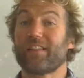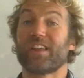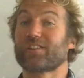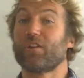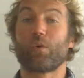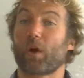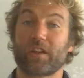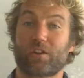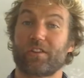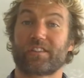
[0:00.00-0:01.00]
there's no way
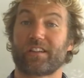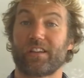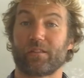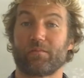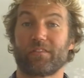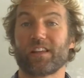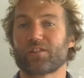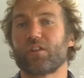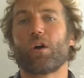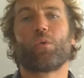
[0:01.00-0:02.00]
you can see them.
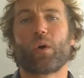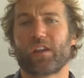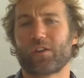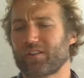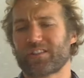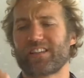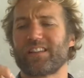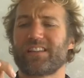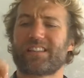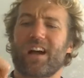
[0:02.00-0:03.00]
There's no way you can see
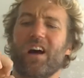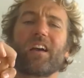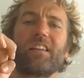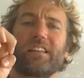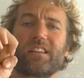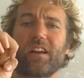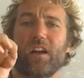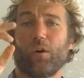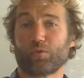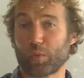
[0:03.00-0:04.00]
these tiny, tiny
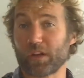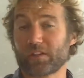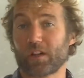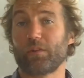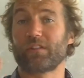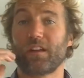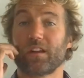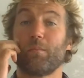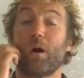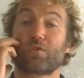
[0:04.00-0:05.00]
holes, which
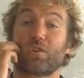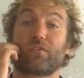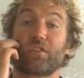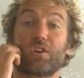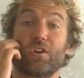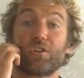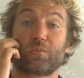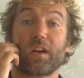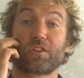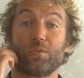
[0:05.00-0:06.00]
coincidentally are most often
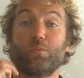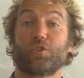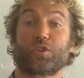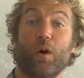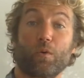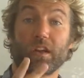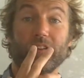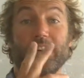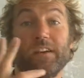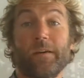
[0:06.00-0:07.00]
caused by someone
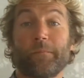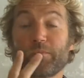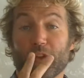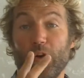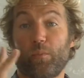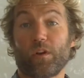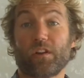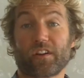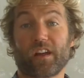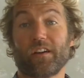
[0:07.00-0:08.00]
smoking upwind
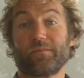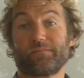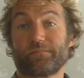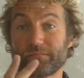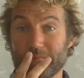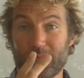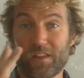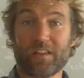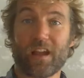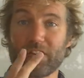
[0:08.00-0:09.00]
of a kite.
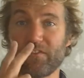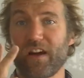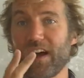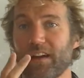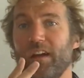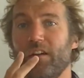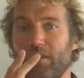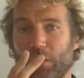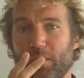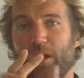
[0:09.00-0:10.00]
Now in a fag,
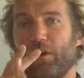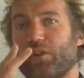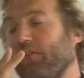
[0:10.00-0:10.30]
the wind blows